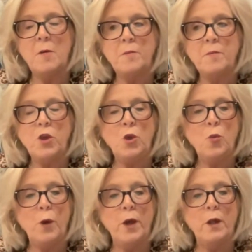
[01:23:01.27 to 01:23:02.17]
you
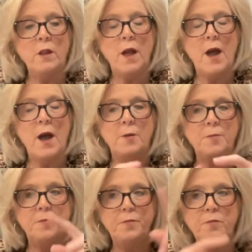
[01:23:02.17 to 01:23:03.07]
will,
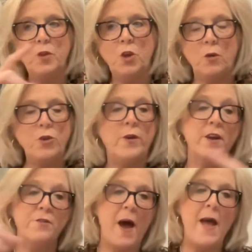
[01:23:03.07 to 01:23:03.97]
you'll get
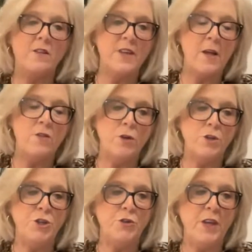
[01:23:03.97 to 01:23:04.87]
a file downloaded
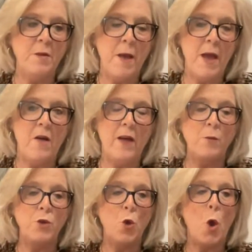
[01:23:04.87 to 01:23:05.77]
to your email. And
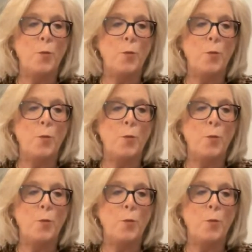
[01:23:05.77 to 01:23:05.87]
when you open